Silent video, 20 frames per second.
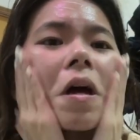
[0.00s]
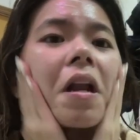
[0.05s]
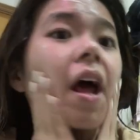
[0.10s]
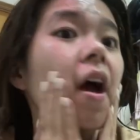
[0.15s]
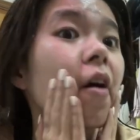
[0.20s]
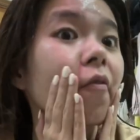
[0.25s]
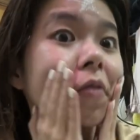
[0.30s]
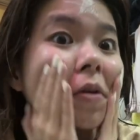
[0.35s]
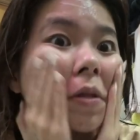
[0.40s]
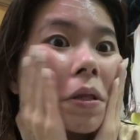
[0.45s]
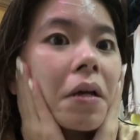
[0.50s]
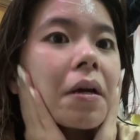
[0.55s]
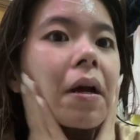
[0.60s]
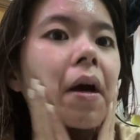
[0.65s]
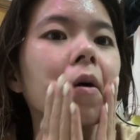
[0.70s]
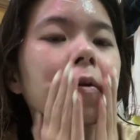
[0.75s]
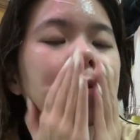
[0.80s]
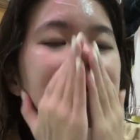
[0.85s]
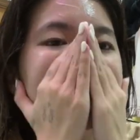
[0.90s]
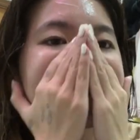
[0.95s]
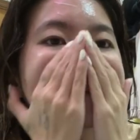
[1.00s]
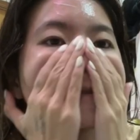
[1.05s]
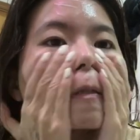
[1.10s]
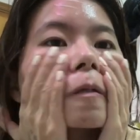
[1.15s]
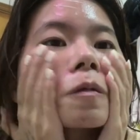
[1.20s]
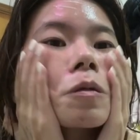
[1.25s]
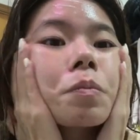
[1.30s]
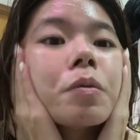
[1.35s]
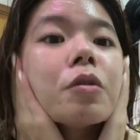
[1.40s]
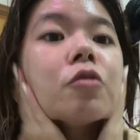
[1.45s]
and everything else would
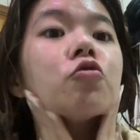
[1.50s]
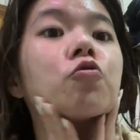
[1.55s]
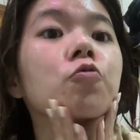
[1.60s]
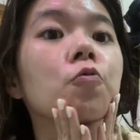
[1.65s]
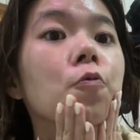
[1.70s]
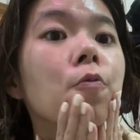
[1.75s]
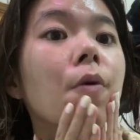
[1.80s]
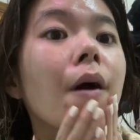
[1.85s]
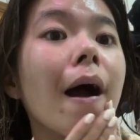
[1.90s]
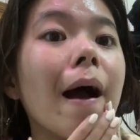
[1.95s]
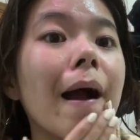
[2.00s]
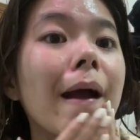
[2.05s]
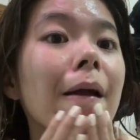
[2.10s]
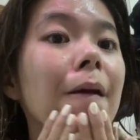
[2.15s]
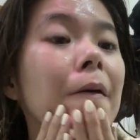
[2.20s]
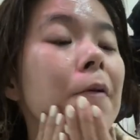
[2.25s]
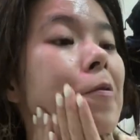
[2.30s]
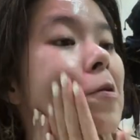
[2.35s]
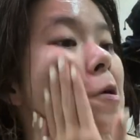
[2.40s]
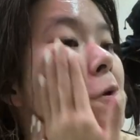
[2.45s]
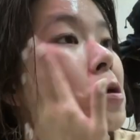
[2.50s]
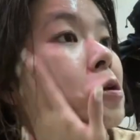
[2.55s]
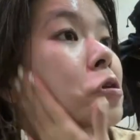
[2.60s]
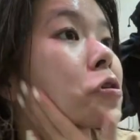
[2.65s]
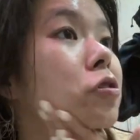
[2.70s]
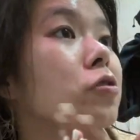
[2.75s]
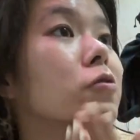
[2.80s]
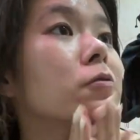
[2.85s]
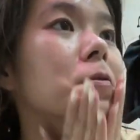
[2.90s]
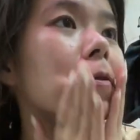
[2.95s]
just be dry.
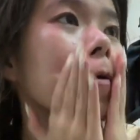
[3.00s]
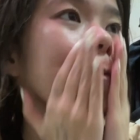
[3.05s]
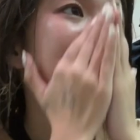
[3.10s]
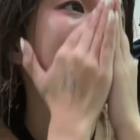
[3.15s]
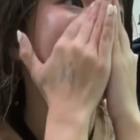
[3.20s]
So